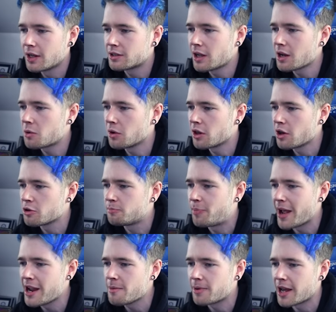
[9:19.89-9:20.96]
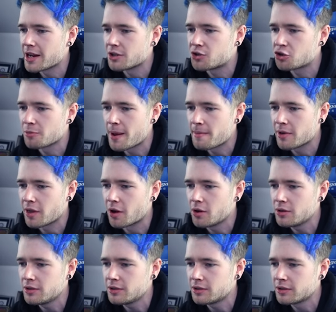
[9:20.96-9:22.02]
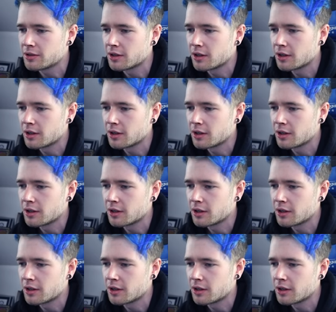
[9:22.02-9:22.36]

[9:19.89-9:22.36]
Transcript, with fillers: He's like one of those Beyblades. Do you remember those?